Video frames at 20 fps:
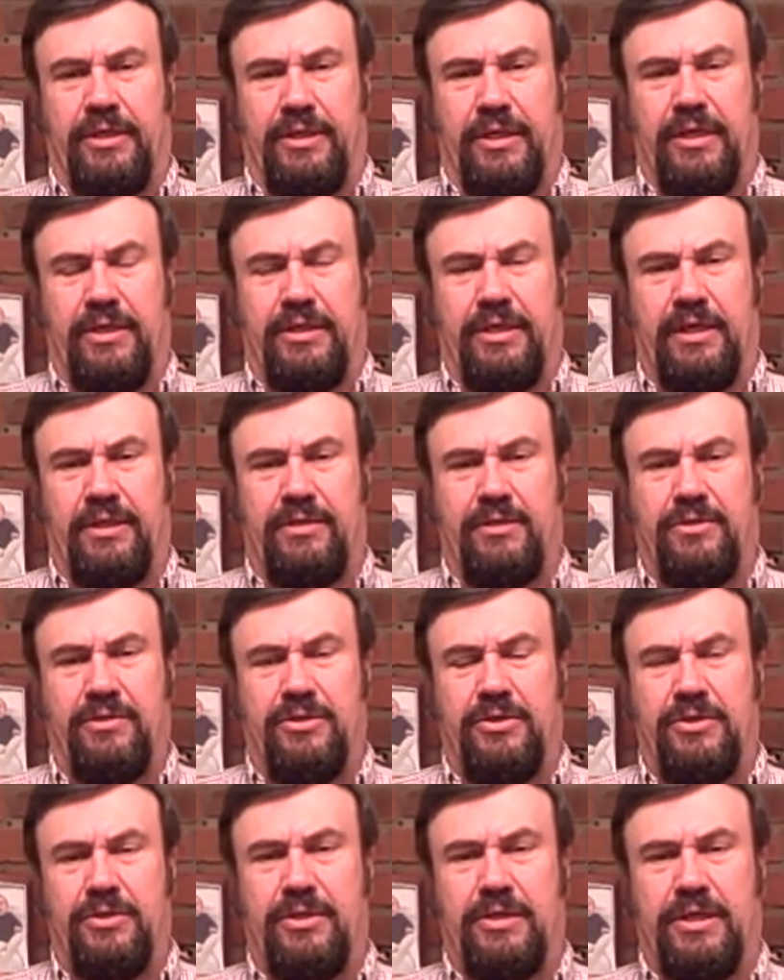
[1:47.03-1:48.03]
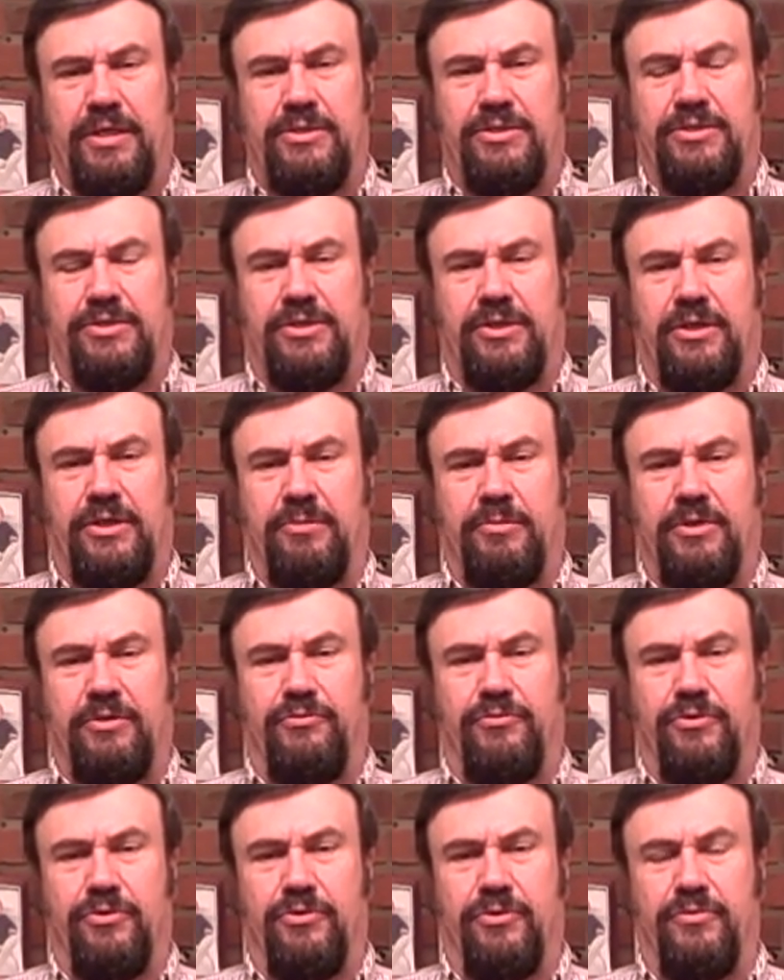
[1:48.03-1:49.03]
And that couldn't necessarily be
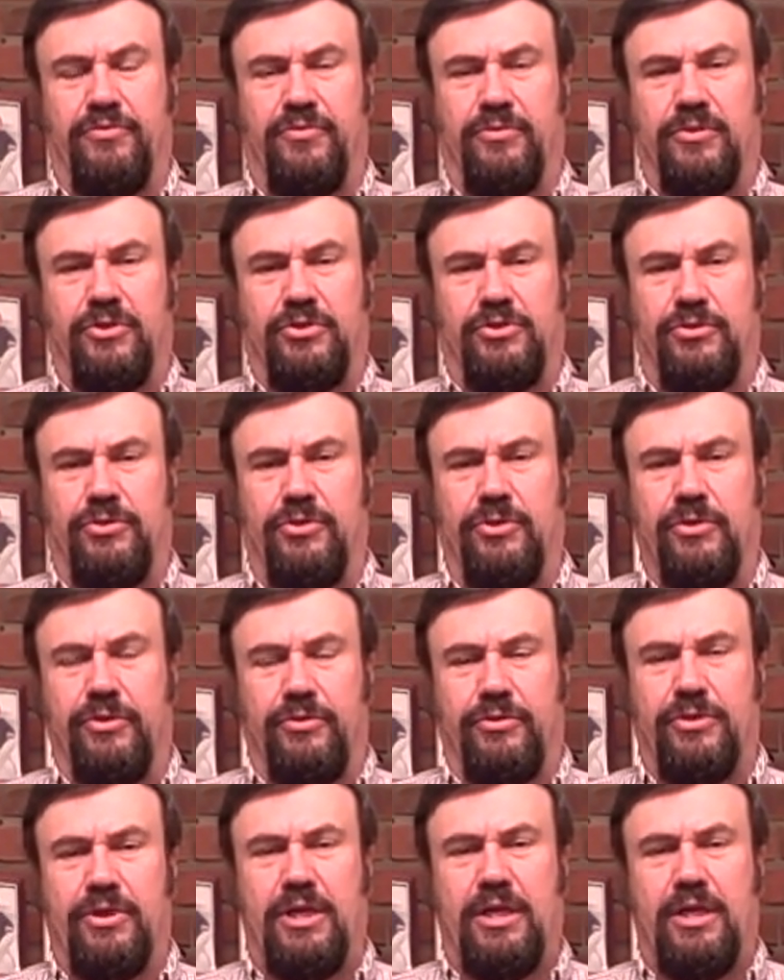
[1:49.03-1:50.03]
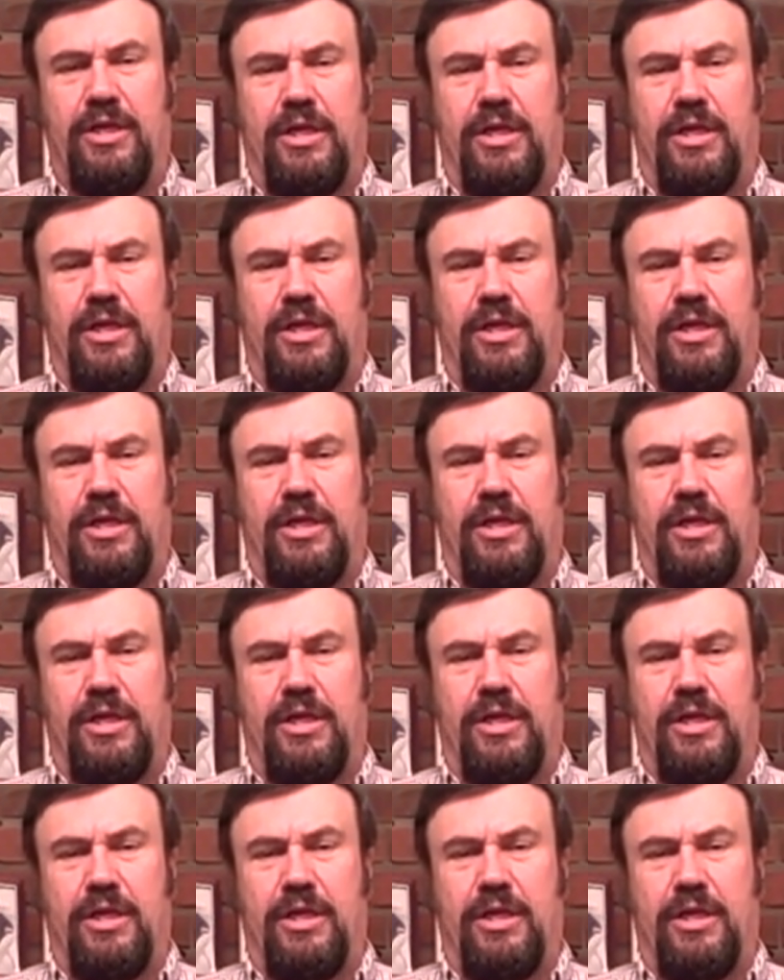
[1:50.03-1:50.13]
further from the truth.